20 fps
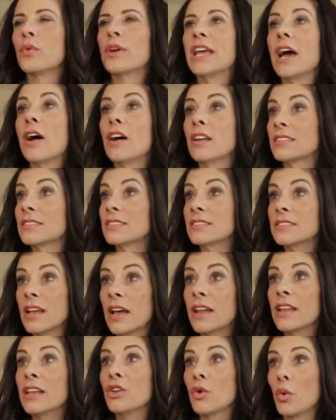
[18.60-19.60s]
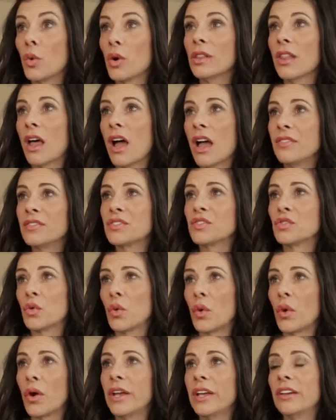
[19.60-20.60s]
We got to study your life
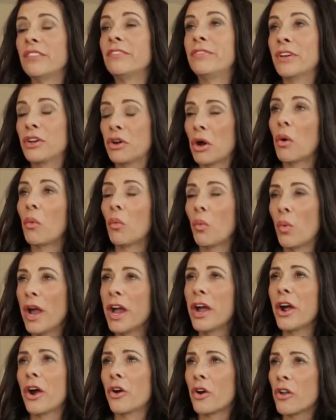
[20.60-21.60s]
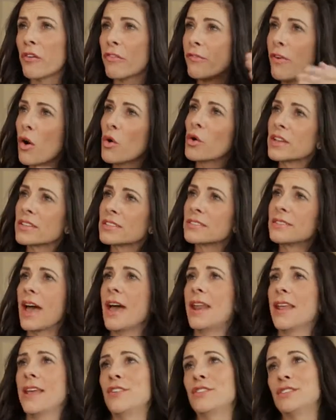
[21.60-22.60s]
story and figure out where to focus
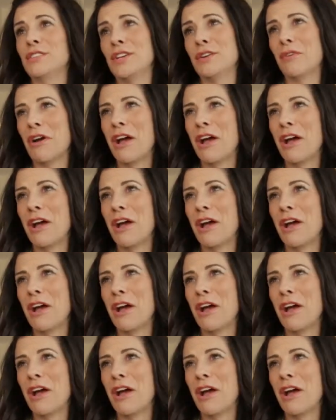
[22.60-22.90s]
that energy,